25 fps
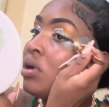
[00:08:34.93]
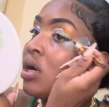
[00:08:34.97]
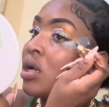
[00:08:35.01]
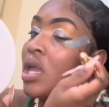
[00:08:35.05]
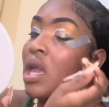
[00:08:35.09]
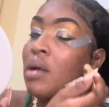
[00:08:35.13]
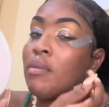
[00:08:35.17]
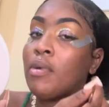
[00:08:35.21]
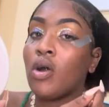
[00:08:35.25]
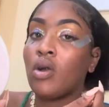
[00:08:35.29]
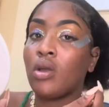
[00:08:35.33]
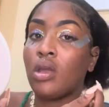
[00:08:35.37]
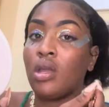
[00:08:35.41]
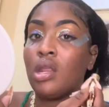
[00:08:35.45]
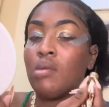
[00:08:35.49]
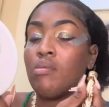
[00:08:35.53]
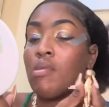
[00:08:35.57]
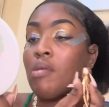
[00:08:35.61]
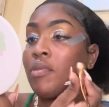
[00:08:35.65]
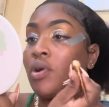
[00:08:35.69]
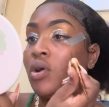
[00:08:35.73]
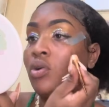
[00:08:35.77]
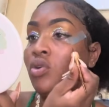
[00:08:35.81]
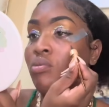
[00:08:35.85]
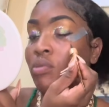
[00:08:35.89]
I can't go give them
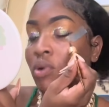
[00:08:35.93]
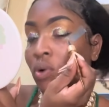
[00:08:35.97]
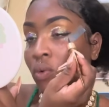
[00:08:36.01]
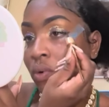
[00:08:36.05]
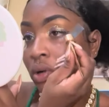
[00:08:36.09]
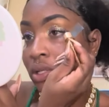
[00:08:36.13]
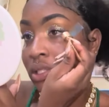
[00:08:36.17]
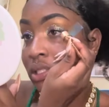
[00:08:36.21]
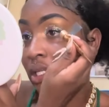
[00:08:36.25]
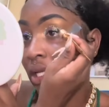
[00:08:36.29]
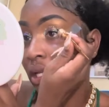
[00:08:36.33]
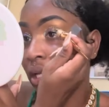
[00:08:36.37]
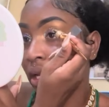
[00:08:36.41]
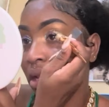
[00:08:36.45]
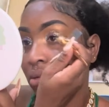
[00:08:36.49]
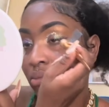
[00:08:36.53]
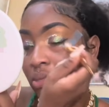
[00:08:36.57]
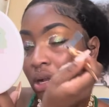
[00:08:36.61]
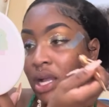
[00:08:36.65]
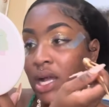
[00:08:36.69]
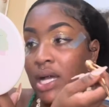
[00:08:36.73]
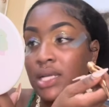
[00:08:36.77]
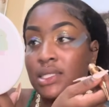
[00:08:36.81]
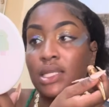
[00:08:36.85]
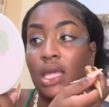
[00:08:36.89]
and me go do the one thing then
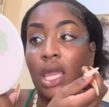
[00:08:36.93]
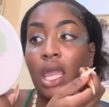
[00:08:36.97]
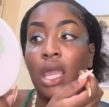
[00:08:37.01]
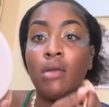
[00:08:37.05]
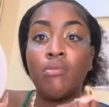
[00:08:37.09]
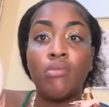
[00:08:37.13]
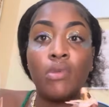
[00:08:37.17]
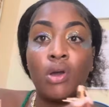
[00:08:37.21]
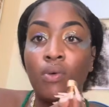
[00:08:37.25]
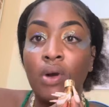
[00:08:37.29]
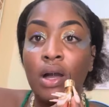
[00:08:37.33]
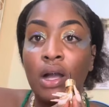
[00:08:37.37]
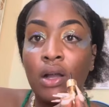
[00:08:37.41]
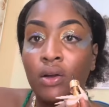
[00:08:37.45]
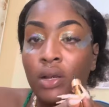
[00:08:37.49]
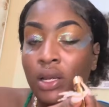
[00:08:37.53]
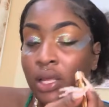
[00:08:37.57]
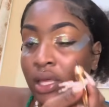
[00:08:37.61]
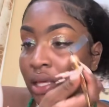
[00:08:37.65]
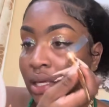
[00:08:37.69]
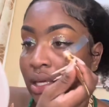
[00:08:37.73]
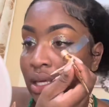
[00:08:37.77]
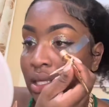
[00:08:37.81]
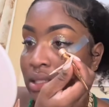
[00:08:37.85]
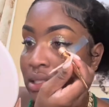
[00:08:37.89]
because him no want to go
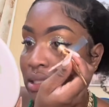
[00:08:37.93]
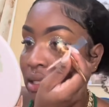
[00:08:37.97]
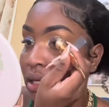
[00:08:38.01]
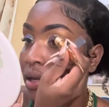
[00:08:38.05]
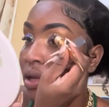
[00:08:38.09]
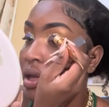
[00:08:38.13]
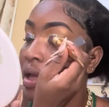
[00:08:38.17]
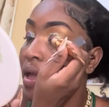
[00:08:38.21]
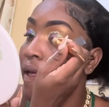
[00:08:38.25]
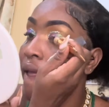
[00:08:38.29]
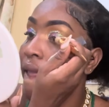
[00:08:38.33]
link Kitty.